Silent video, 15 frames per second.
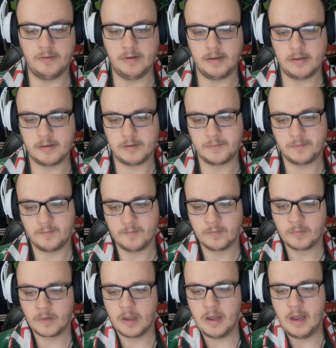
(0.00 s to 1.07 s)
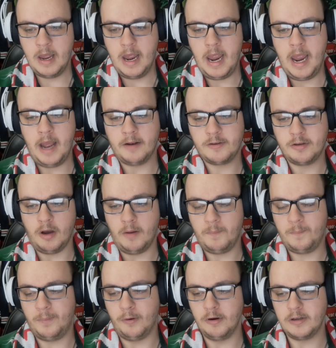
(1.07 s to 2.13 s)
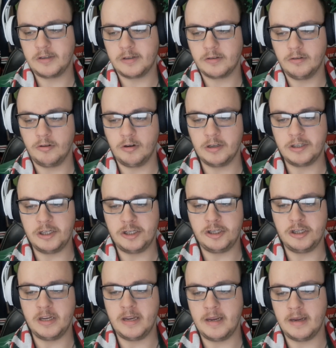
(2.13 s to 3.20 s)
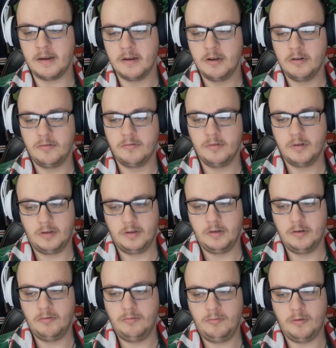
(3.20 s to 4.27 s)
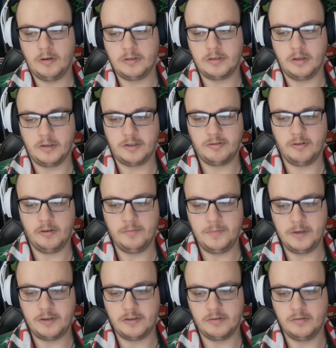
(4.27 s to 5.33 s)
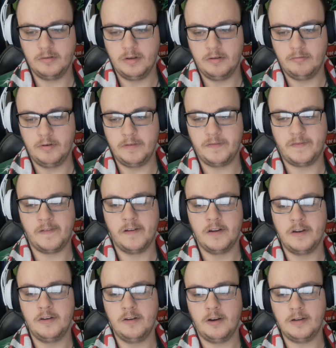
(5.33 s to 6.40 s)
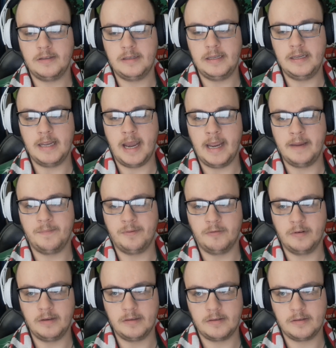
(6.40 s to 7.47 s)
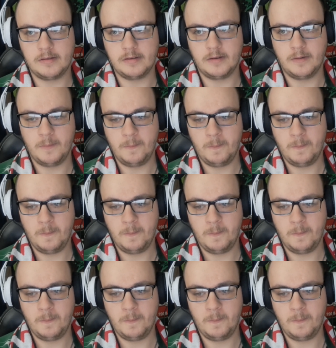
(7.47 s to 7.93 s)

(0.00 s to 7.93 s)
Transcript: points. Our top point scorer this year was Latrell Mitchell with 98 points.